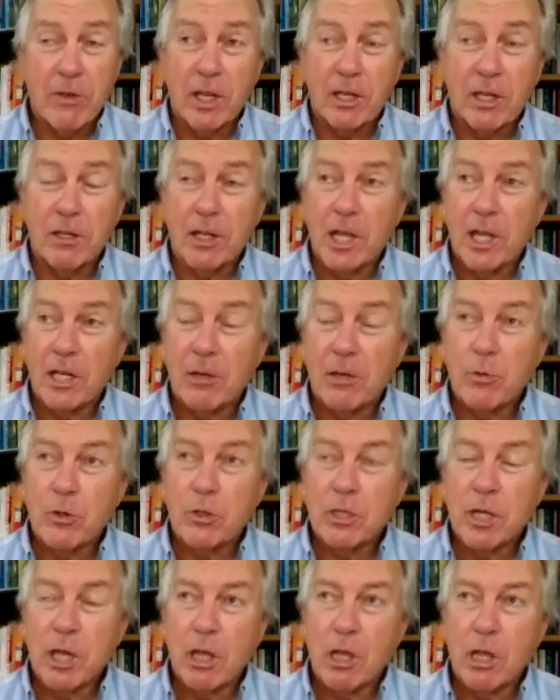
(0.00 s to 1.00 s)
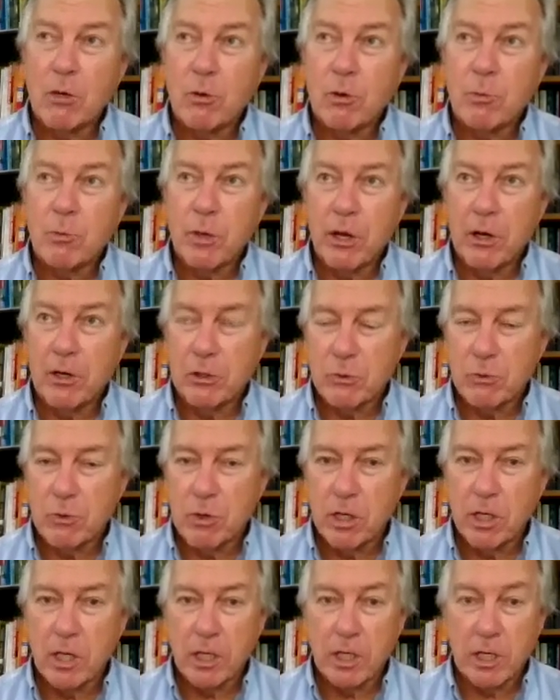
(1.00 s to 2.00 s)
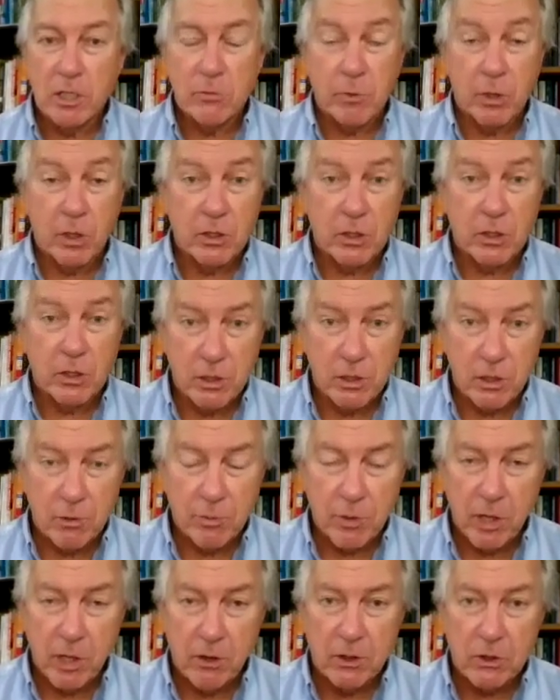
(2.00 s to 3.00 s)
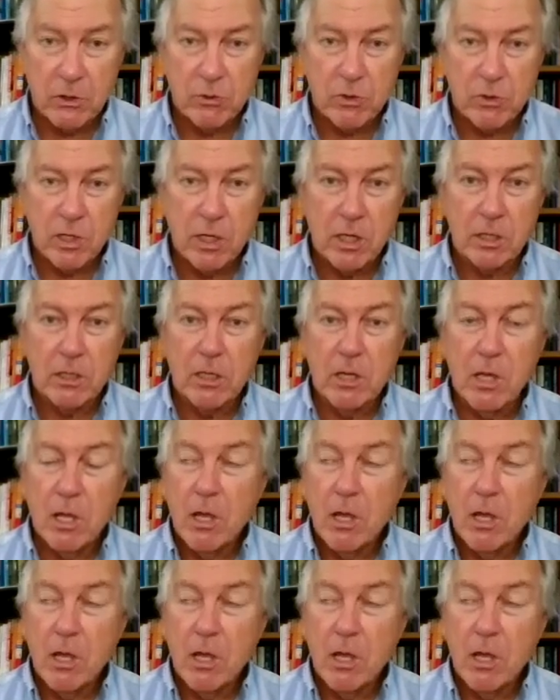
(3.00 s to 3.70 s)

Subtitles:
and in particular with parents working as much as your parents worked,